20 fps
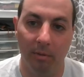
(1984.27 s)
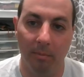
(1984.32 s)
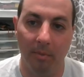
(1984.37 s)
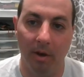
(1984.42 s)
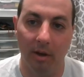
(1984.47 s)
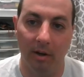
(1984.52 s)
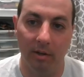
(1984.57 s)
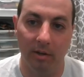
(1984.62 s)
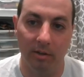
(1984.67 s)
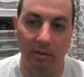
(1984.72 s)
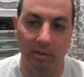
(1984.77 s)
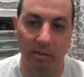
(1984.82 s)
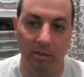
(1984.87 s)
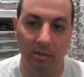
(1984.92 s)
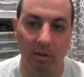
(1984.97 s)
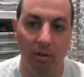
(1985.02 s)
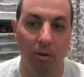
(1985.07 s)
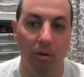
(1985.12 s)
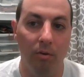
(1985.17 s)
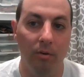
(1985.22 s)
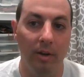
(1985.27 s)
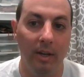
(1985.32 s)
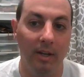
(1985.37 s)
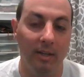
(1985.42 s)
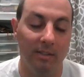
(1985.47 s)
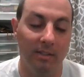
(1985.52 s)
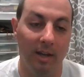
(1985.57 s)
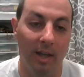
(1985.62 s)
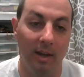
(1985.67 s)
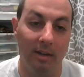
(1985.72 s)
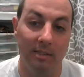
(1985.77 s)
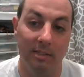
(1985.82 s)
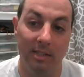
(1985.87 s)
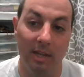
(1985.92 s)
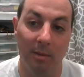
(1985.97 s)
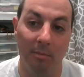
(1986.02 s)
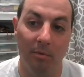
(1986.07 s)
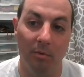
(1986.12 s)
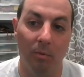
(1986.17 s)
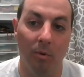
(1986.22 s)
to monitors, as chlorine is not a
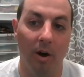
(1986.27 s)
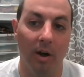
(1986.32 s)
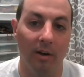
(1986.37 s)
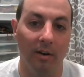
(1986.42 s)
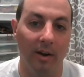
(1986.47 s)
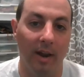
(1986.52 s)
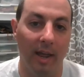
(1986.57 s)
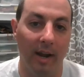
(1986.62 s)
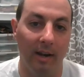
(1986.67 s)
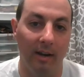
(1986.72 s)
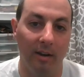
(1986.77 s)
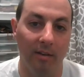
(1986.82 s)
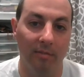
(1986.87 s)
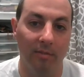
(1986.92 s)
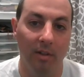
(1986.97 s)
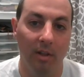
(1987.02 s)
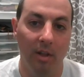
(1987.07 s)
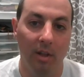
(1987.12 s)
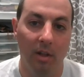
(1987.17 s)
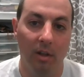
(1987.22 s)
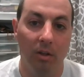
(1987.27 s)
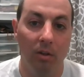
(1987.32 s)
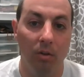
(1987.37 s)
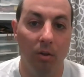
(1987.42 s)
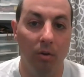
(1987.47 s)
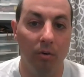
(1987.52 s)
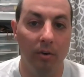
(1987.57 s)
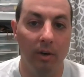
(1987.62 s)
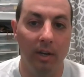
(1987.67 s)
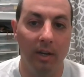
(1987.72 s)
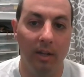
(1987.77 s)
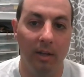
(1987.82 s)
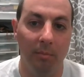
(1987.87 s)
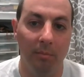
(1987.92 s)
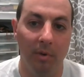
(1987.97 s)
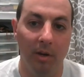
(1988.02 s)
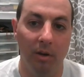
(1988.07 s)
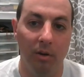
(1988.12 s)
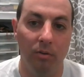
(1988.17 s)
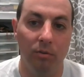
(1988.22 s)
stable water additive. Chlorine can
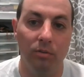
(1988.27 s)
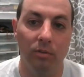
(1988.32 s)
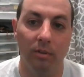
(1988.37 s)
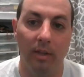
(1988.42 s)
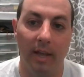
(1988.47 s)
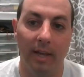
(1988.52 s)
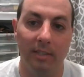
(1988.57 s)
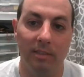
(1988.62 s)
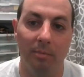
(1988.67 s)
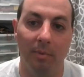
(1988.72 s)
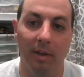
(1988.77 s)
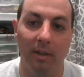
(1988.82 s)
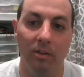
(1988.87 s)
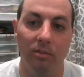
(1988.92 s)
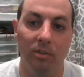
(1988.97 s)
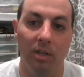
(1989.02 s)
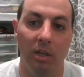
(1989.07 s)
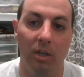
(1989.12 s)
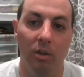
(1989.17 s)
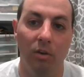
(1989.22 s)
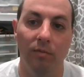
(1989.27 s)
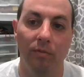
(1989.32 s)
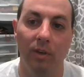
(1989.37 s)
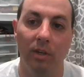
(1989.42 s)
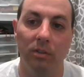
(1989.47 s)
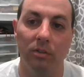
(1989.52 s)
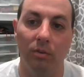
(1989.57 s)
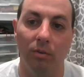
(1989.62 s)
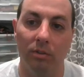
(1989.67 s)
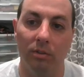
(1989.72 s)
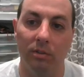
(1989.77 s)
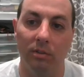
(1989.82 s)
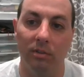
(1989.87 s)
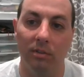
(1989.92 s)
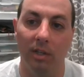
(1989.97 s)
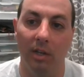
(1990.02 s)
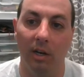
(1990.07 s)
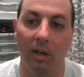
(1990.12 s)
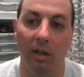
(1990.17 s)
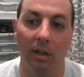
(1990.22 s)
be neutralized by using UV sources
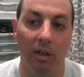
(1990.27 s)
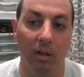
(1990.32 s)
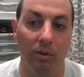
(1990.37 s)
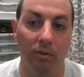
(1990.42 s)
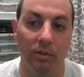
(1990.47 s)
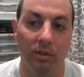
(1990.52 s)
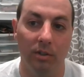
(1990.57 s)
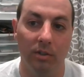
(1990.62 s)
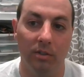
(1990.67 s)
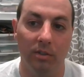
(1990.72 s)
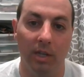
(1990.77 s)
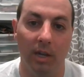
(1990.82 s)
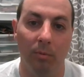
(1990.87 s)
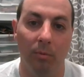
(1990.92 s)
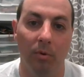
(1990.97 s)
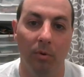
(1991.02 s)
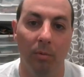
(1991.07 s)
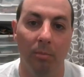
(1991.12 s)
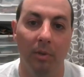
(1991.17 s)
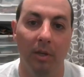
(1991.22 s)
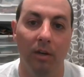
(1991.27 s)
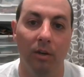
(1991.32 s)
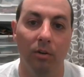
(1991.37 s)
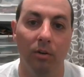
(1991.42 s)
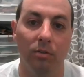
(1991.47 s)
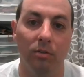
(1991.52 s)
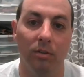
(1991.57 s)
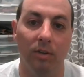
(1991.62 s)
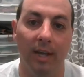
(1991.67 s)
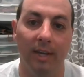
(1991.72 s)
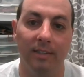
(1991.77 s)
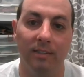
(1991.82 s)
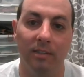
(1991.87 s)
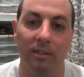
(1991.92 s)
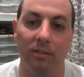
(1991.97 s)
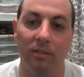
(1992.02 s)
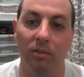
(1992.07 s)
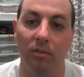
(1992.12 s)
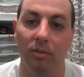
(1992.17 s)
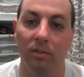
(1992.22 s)
in enclosures and will be neutralized
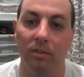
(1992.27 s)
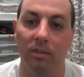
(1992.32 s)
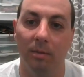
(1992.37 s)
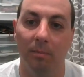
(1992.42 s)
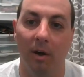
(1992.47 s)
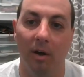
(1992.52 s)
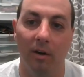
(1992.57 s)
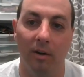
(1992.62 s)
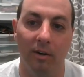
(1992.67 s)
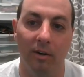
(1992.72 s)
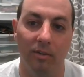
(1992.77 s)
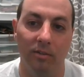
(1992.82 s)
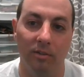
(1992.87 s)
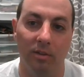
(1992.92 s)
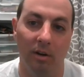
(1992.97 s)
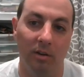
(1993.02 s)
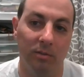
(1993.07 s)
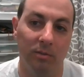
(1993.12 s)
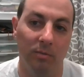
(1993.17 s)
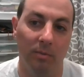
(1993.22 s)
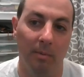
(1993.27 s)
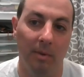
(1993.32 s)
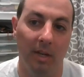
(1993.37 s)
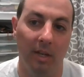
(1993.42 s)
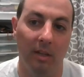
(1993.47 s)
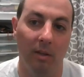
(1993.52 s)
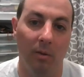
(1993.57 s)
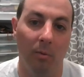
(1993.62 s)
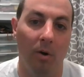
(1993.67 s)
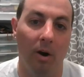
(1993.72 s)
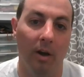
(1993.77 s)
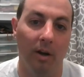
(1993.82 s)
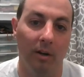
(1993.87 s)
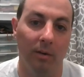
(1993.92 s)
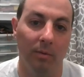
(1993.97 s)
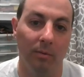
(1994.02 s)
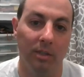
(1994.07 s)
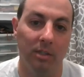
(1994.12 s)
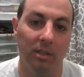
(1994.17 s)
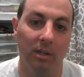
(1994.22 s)
as soon as the monitor starts swimming in the
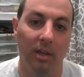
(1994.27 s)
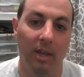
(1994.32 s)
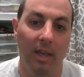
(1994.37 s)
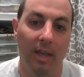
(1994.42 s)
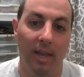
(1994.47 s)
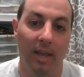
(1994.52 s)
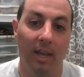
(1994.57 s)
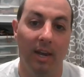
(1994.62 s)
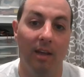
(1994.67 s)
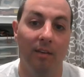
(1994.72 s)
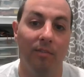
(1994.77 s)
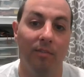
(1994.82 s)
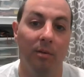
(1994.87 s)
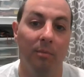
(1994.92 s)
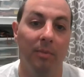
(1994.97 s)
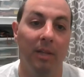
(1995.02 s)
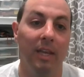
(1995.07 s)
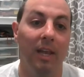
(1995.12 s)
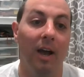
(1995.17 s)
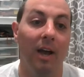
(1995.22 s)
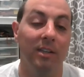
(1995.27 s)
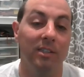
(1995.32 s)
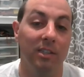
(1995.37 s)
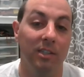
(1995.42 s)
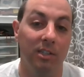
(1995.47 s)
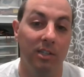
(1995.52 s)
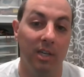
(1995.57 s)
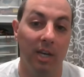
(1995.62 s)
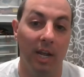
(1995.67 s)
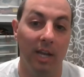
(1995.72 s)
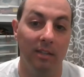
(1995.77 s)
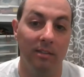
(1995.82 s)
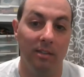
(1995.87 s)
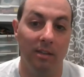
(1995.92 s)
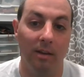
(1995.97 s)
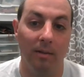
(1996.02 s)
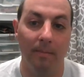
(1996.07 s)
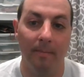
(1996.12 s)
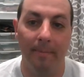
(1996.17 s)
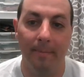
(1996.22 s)
water, which inevitably oxygenates
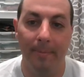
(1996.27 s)
it.